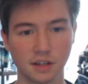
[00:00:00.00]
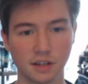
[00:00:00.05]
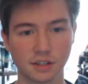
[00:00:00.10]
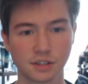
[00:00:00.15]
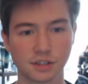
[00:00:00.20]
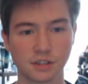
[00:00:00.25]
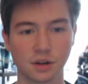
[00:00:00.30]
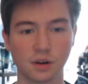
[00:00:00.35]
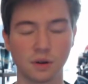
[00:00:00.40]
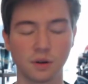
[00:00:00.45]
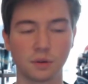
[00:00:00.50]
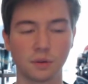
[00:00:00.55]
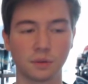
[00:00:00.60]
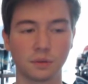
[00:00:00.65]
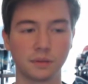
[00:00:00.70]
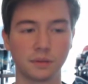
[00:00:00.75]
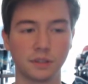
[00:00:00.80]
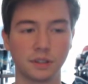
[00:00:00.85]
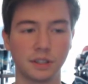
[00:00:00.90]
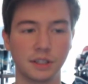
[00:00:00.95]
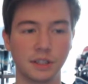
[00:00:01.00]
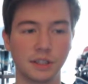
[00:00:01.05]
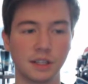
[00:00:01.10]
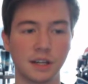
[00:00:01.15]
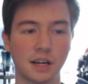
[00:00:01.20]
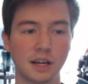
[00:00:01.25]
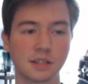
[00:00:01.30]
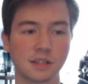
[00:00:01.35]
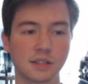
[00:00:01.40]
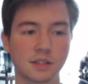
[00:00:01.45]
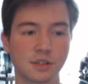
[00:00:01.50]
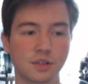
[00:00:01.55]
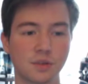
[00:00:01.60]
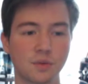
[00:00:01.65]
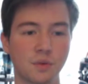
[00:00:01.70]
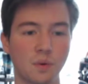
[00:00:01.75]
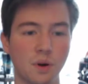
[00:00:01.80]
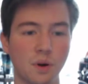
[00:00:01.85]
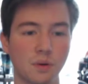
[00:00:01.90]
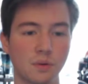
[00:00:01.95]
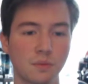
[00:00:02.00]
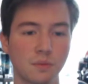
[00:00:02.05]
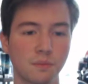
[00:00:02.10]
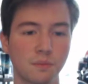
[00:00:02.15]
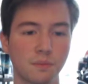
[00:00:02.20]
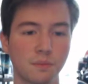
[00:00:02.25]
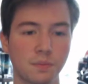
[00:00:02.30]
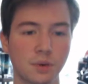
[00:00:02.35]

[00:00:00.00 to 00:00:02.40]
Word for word: So he has this quote